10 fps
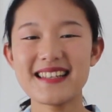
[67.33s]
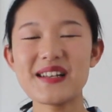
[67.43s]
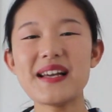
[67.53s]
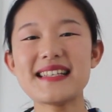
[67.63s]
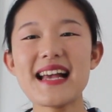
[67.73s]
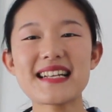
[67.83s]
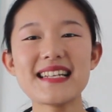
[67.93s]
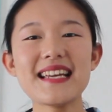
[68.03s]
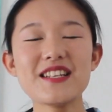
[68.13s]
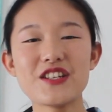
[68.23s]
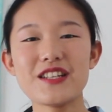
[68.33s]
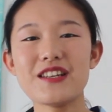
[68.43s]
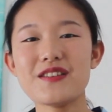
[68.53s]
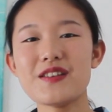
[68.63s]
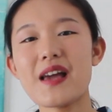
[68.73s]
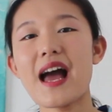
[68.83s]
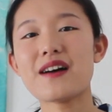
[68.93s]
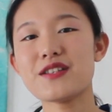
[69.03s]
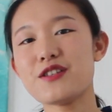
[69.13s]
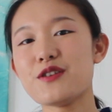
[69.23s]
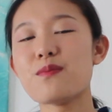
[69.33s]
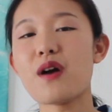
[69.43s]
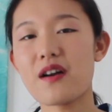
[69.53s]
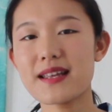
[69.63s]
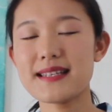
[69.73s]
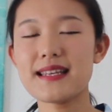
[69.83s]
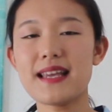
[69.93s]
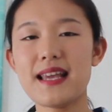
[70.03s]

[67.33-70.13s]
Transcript: So it actually introduces you how to do marketing